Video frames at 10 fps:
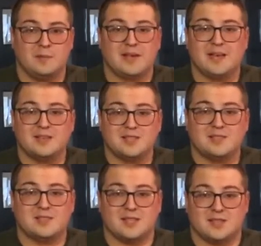Because
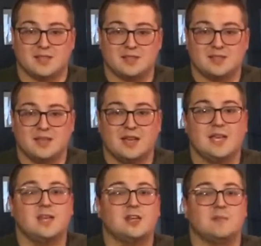he is sinless,
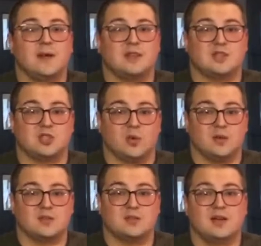he could make the
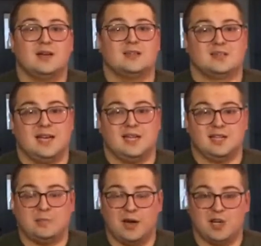choice to
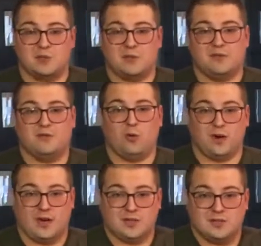take the punishment
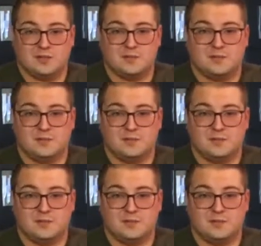for us.